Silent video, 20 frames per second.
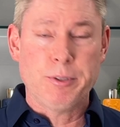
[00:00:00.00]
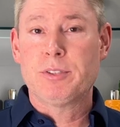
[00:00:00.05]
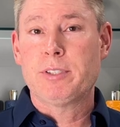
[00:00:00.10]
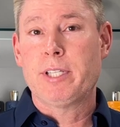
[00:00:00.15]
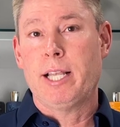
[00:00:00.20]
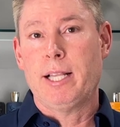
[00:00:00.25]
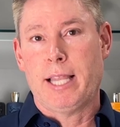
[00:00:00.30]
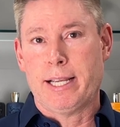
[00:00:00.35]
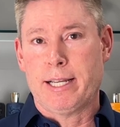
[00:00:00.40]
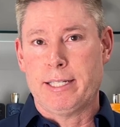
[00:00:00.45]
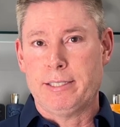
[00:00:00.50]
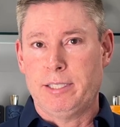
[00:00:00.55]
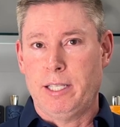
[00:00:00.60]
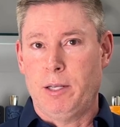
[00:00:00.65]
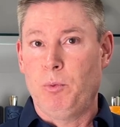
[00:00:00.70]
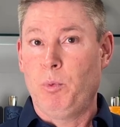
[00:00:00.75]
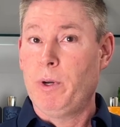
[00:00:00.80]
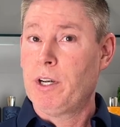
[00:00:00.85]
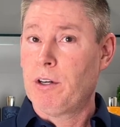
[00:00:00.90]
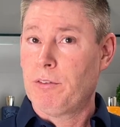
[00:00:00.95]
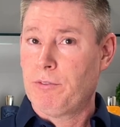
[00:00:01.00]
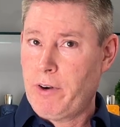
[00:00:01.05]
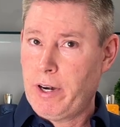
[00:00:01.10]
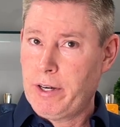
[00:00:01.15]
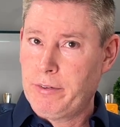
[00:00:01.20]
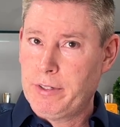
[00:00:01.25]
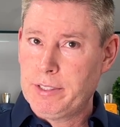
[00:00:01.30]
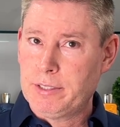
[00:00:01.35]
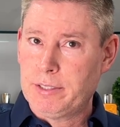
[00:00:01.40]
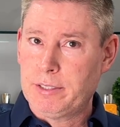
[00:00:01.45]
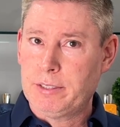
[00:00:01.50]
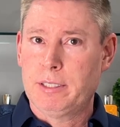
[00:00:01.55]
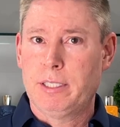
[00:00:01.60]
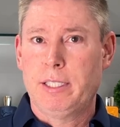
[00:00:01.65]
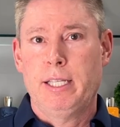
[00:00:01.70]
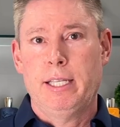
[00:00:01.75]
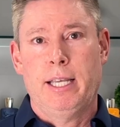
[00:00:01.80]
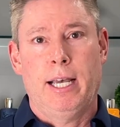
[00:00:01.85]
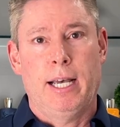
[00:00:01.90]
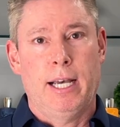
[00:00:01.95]
say, like I said, winter fragrance,
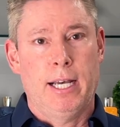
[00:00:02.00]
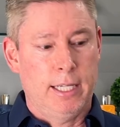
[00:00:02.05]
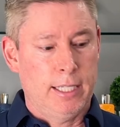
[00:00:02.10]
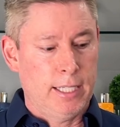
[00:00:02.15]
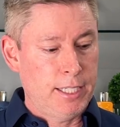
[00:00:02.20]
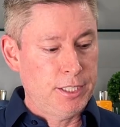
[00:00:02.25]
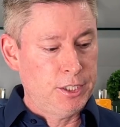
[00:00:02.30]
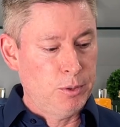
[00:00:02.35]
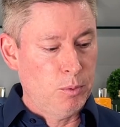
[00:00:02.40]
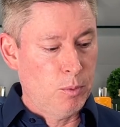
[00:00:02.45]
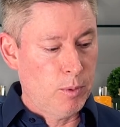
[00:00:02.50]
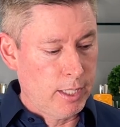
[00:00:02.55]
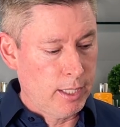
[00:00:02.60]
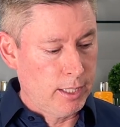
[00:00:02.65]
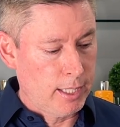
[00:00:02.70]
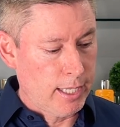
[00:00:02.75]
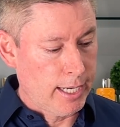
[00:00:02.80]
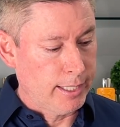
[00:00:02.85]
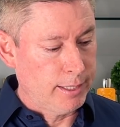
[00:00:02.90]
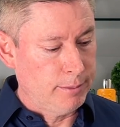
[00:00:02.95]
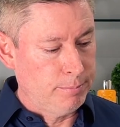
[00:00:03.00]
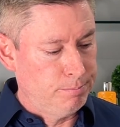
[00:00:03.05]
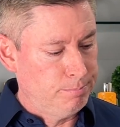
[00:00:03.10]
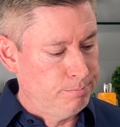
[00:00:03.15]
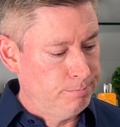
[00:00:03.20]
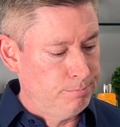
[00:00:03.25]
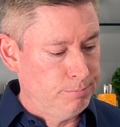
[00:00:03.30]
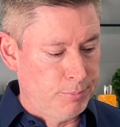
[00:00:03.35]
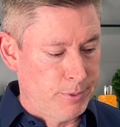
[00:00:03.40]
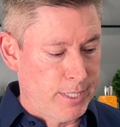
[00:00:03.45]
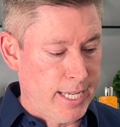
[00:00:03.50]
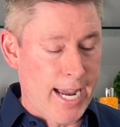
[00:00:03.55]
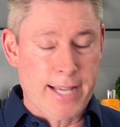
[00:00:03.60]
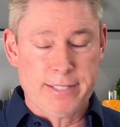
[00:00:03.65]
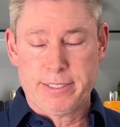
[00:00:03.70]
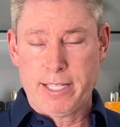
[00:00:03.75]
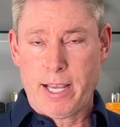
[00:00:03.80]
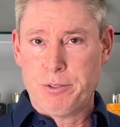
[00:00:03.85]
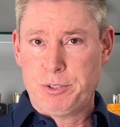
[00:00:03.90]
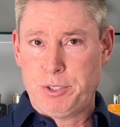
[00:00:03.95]
unless you want to like
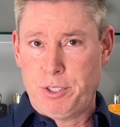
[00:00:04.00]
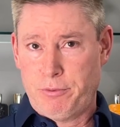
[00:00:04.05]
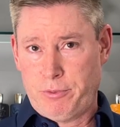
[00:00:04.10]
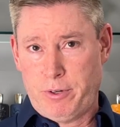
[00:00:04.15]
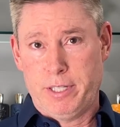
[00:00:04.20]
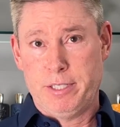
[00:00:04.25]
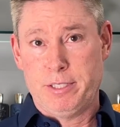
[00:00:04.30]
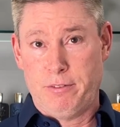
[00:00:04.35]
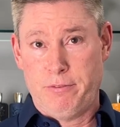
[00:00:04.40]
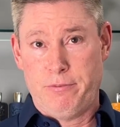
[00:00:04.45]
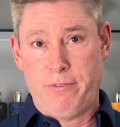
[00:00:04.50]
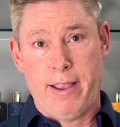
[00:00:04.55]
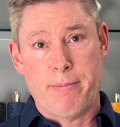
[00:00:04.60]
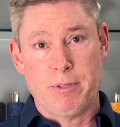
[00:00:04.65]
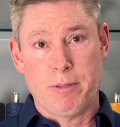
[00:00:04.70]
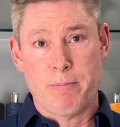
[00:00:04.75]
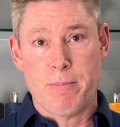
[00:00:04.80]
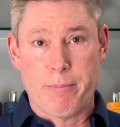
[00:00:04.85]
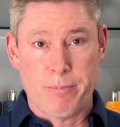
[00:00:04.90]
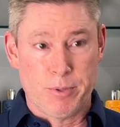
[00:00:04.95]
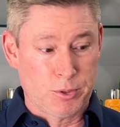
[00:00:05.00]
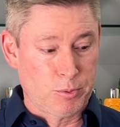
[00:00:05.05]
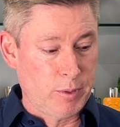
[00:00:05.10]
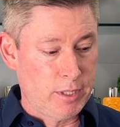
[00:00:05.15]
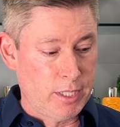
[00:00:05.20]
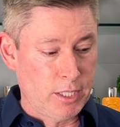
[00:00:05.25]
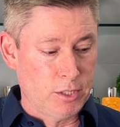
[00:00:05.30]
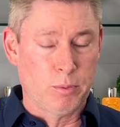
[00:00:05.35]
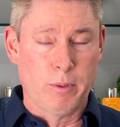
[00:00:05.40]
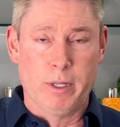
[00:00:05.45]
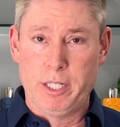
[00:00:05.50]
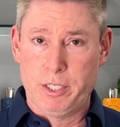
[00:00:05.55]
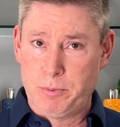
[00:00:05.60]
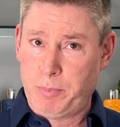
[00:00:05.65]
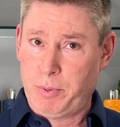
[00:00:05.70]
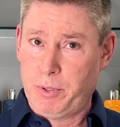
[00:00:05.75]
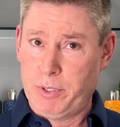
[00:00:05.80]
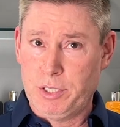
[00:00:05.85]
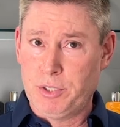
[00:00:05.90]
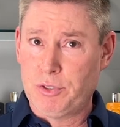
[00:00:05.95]
gas out your friends and family members with this one. It's
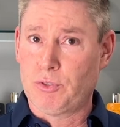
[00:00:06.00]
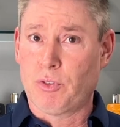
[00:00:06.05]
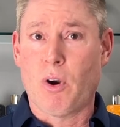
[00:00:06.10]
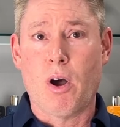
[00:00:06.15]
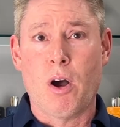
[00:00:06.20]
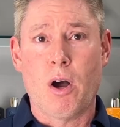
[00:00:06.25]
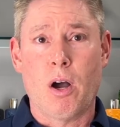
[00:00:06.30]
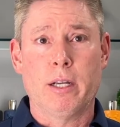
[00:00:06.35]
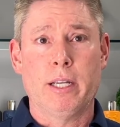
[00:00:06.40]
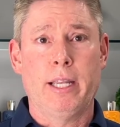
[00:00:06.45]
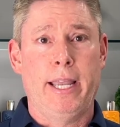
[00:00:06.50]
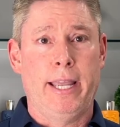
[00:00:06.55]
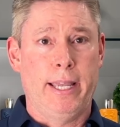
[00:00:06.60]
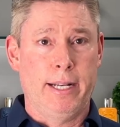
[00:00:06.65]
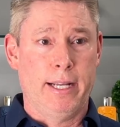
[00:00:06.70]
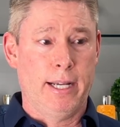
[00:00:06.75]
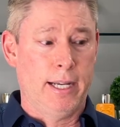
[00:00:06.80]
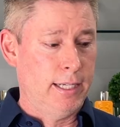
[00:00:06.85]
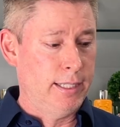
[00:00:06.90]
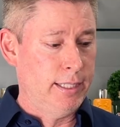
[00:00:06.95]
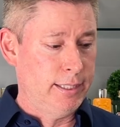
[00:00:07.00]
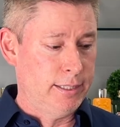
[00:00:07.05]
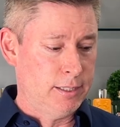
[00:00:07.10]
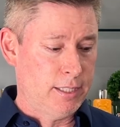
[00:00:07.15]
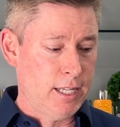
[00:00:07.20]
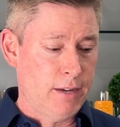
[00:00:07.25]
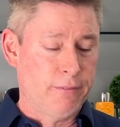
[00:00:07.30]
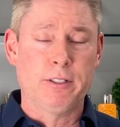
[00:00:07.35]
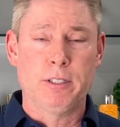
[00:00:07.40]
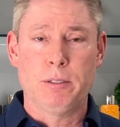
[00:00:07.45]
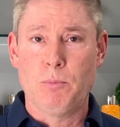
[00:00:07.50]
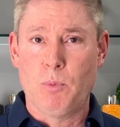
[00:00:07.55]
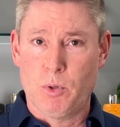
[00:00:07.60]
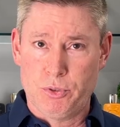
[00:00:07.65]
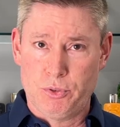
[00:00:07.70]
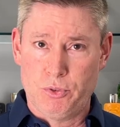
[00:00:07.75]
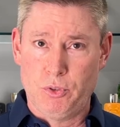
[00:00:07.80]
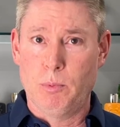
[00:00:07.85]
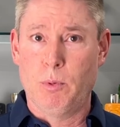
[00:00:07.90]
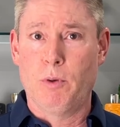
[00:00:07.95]
pretty strong, and it's definitely more
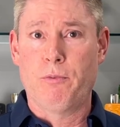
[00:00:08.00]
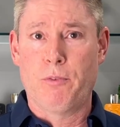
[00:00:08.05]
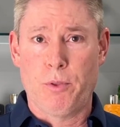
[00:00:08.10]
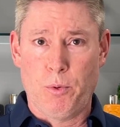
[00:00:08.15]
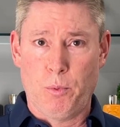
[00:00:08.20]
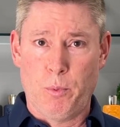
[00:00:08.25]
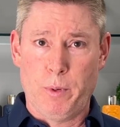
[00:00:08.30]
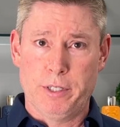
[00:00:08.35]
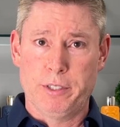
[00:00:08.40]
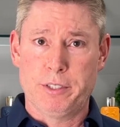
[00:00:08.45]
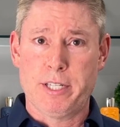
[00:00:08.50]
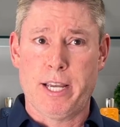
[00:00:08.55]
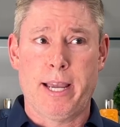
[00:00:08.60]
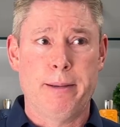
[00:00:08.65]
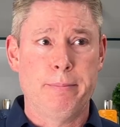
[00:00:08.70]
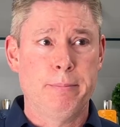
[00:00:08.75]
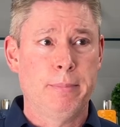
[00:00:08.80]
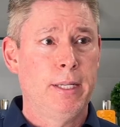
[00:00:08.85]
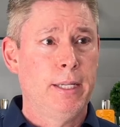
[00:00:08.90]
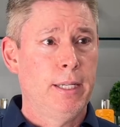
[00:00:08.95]
suitable for the winter time.